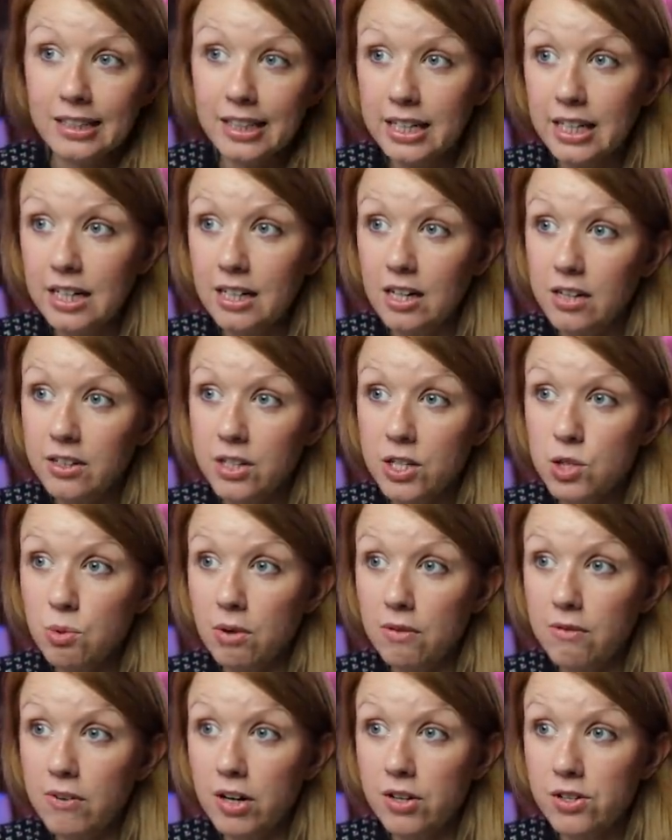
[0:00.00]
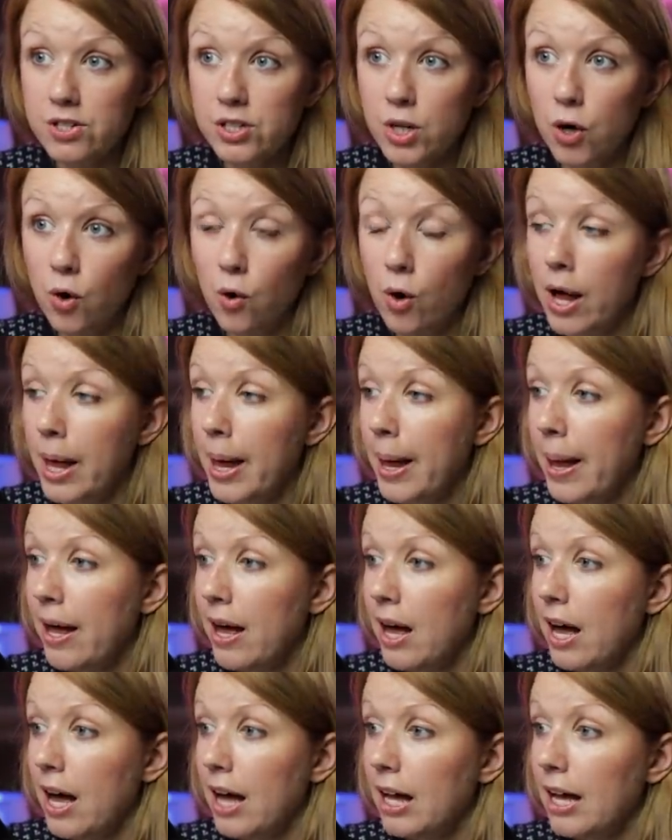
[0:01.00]
clicking on this reverse. So
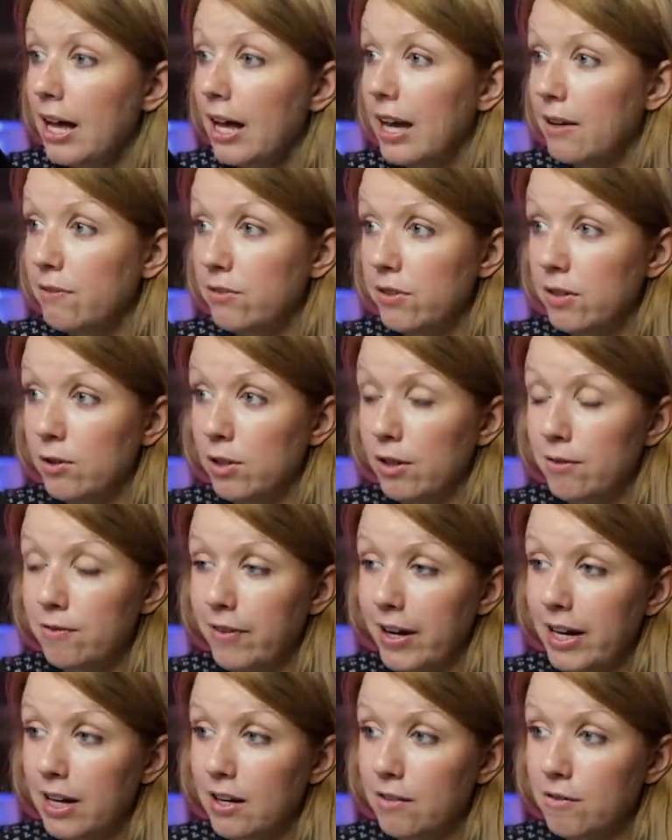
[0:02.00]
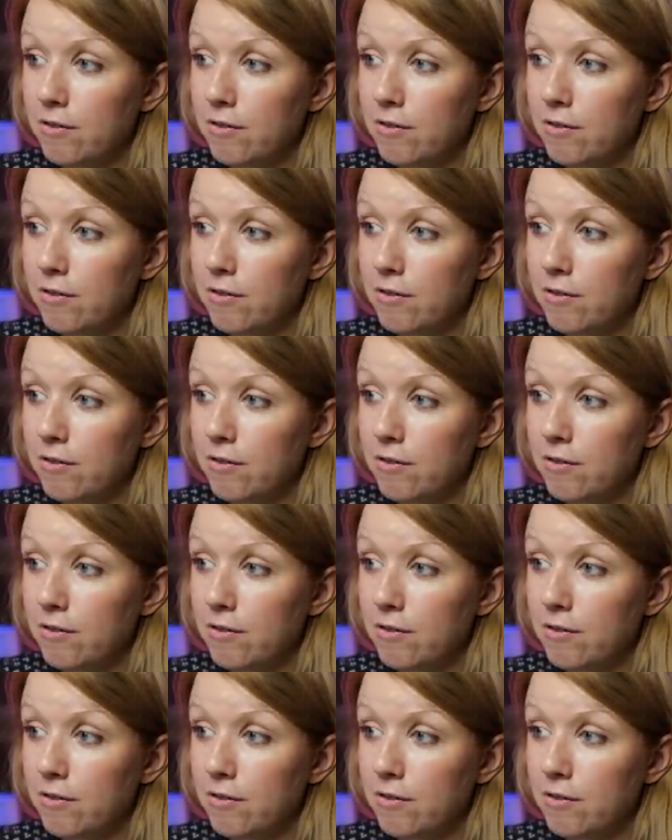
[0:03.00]
if you're a fan